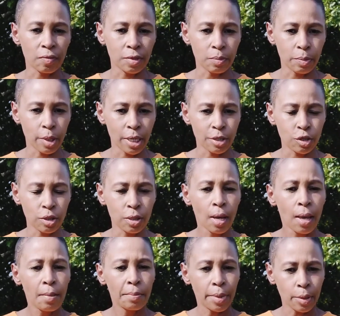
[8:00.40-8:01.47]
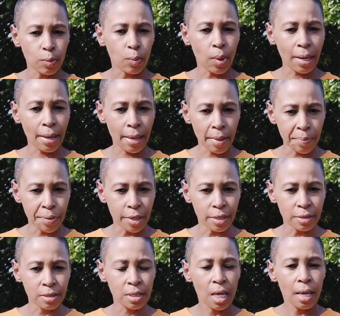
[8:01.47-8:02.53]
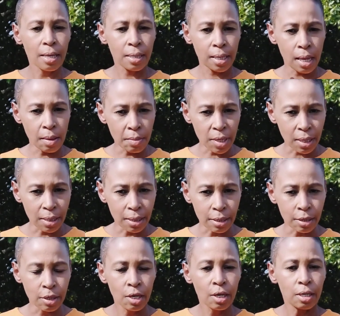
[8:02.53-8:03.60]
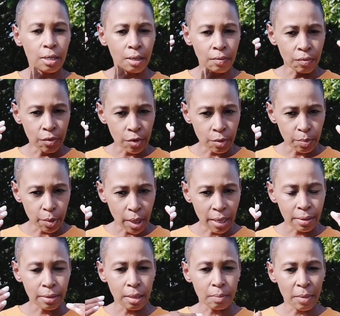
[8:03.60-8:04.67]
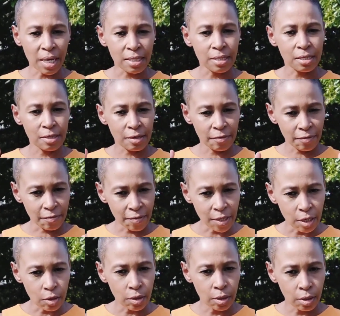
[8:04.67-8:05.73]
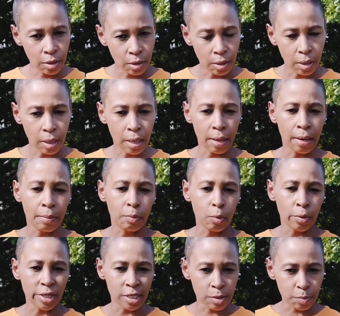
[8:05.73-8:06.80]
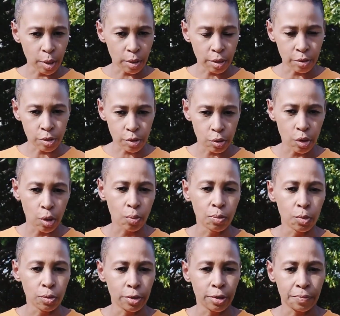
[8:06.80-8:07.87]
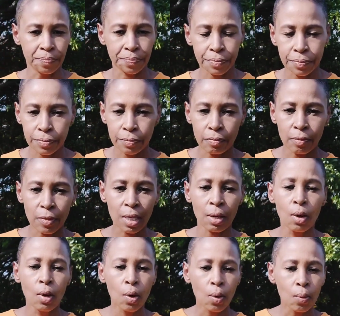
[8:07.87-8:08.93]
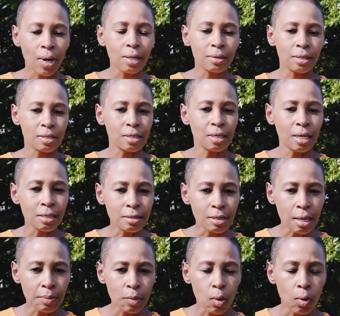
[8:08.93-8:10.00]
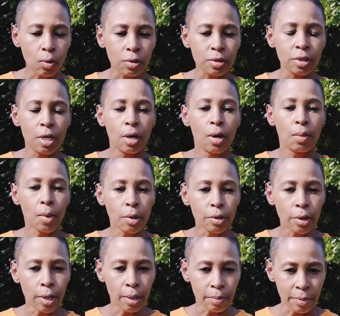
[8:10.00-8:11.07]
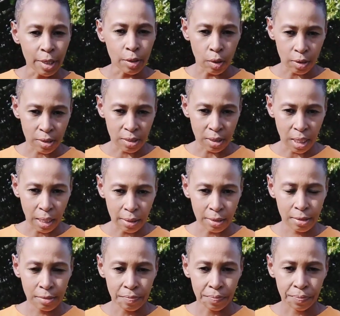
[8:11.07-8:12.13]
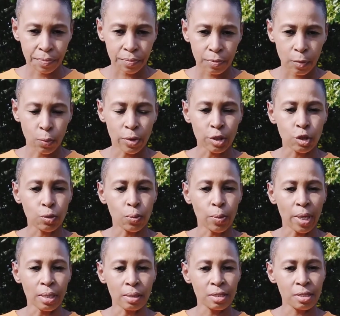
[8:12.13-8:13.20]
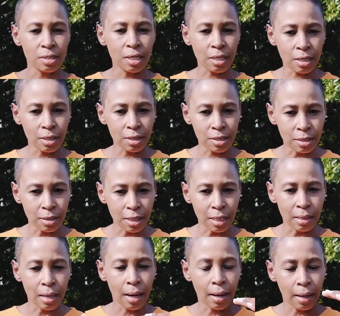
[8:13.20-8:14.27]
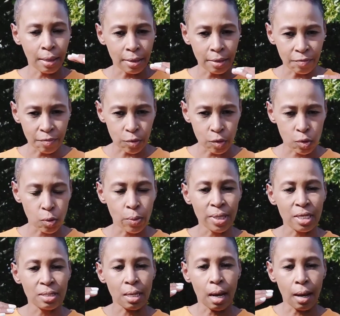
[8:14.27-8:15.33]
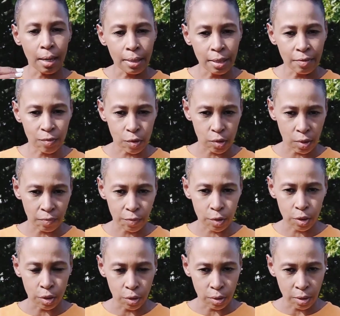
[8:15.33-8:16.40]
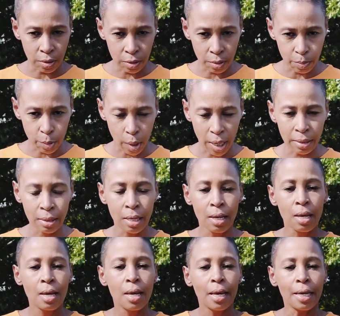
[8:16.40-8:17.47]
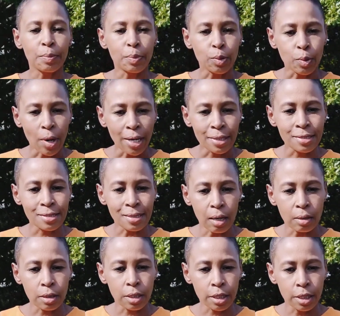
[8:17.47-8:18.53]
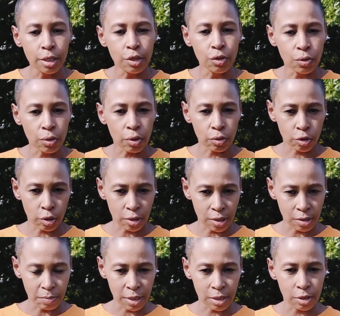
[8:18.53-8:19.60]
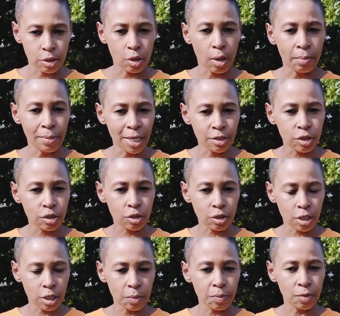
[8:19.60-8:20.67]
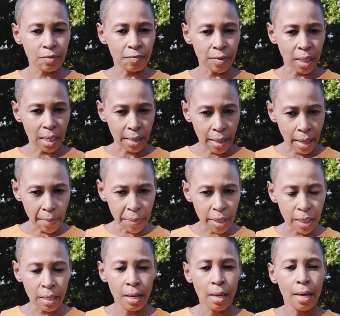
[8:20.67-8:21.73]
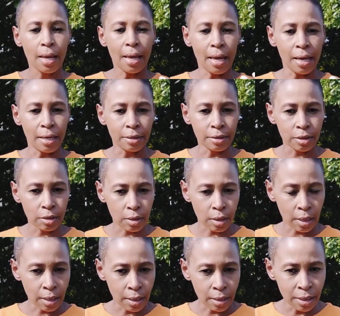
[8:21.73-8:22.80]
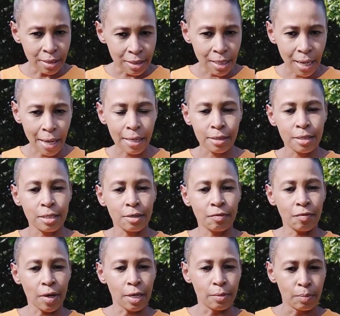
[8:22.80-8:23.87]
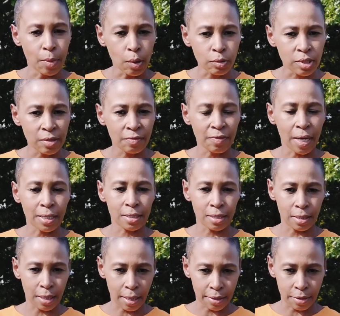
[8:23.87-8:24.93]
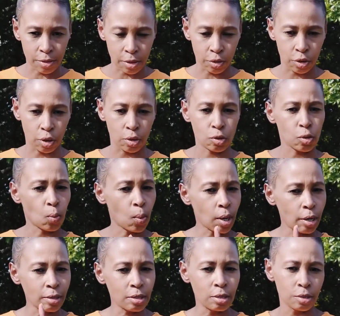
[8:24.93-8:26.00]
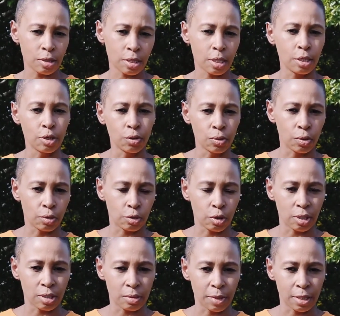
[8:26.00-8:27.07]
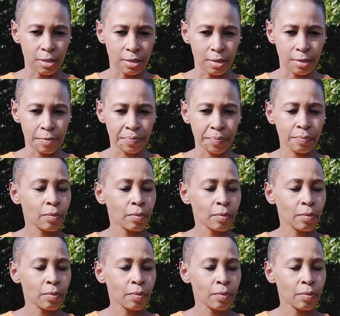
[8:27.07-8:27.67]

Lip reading: of depression, but what happens chemically in the brain that makes us feel or experience low mood? Well, there's an enzyme called monoamine oxidase, which, when secreted in high levels, or when there's high levels of it in the brain, it breaks down key neurotransmitters that are meant to keep you feeling happy and interactive and motivated, etc. So, what are these key neurotransmitters?